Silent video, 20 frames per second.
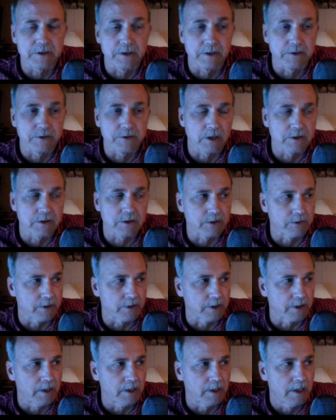And he's also
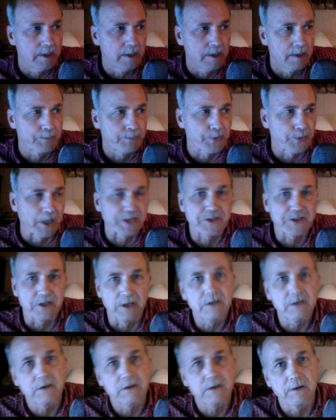the
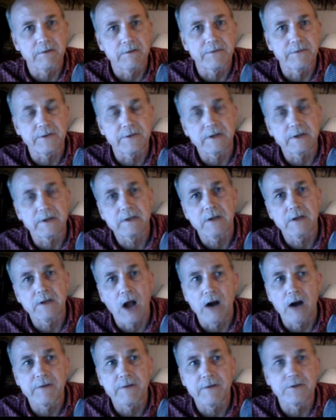president of
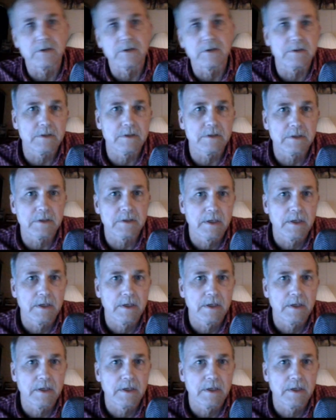Harvard,